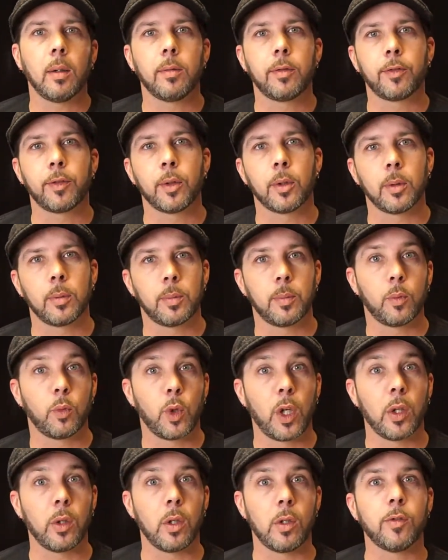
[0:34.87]
for
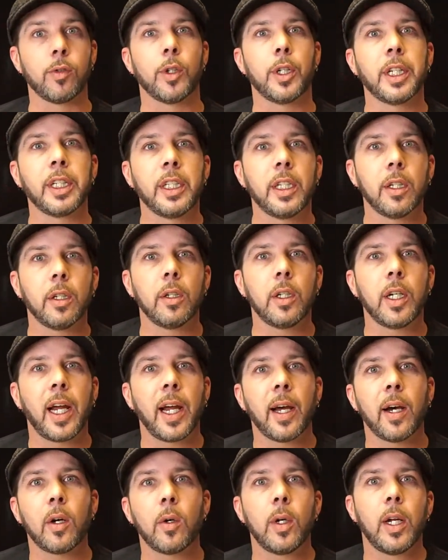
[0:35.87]
well over a year
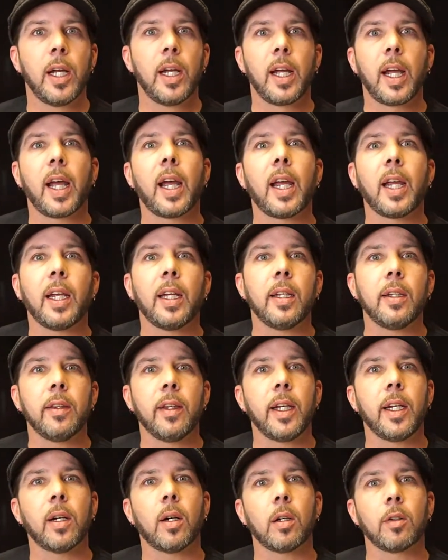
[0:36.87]
now, and
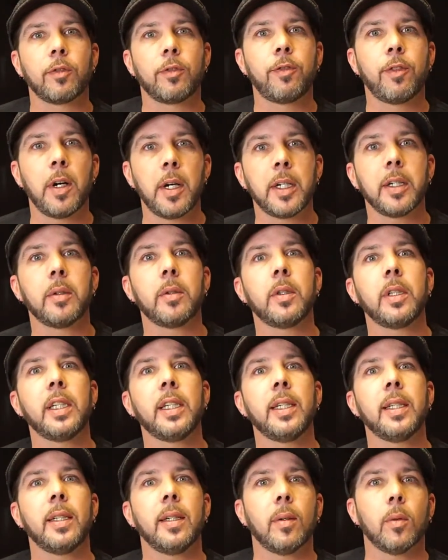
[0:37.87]
they are
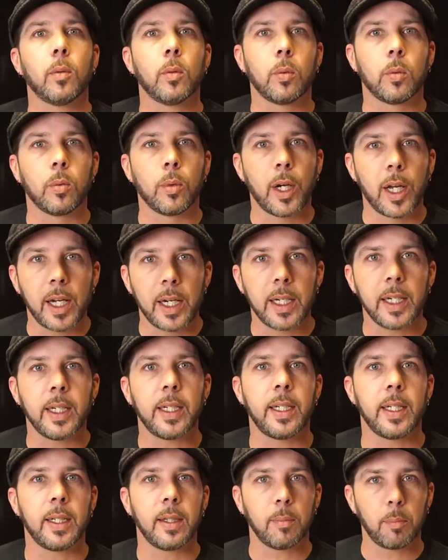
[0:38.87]
finally ready
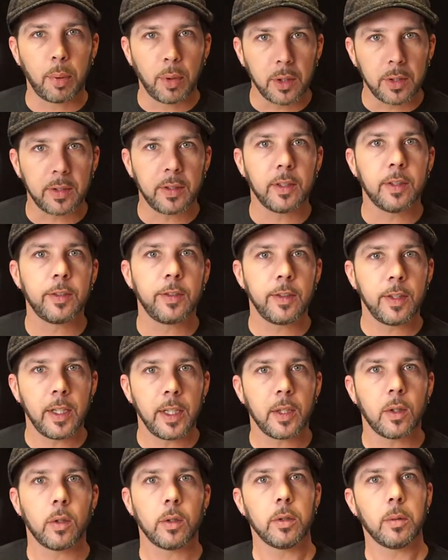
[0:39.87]
to put this
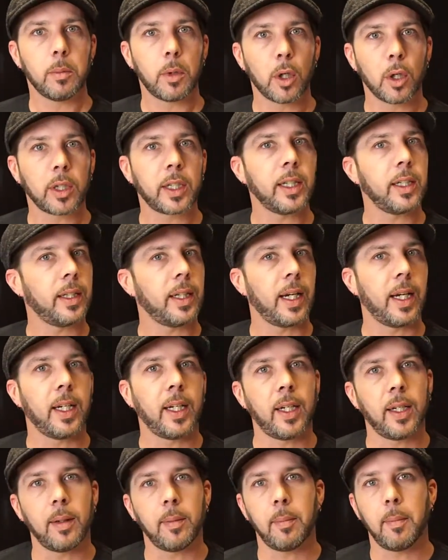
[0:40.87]
thing on the market,
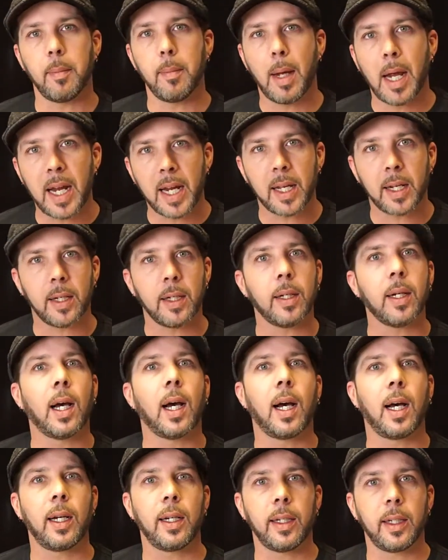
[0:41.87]
and man,
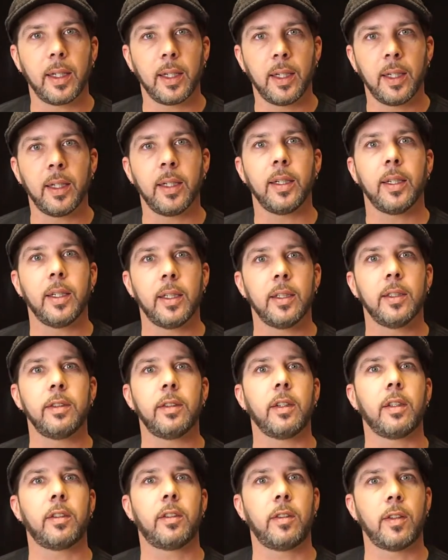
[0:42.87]
it is
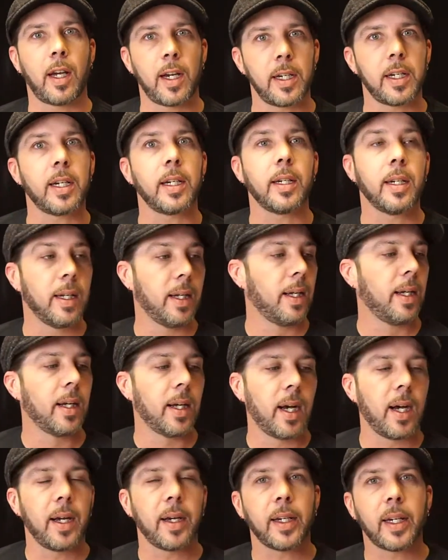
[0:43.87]
exciting.
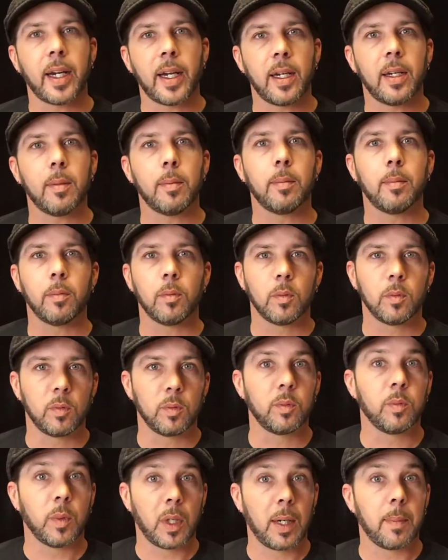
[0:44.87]
I'm
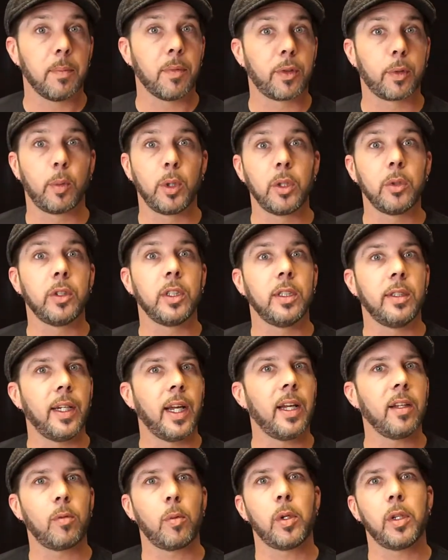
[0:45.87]
thrilled to
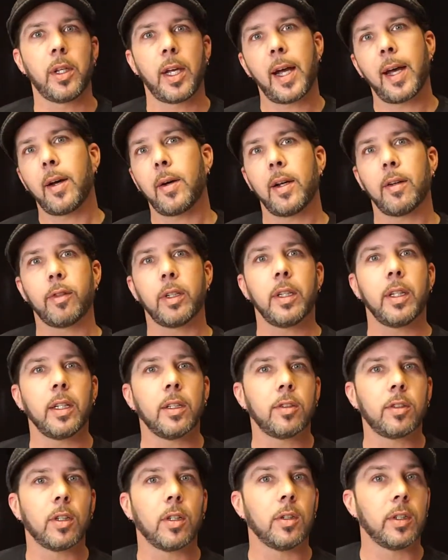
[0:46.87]
death with how everything
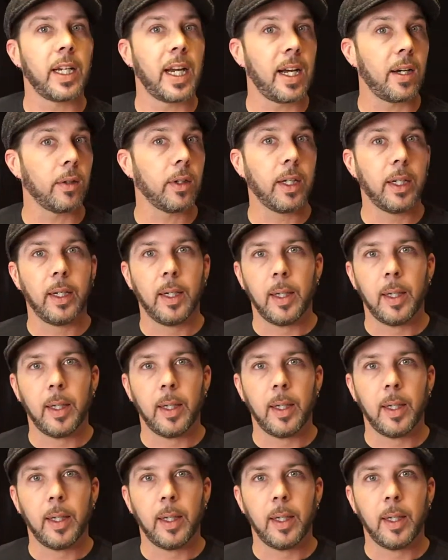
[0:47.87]
has turned out.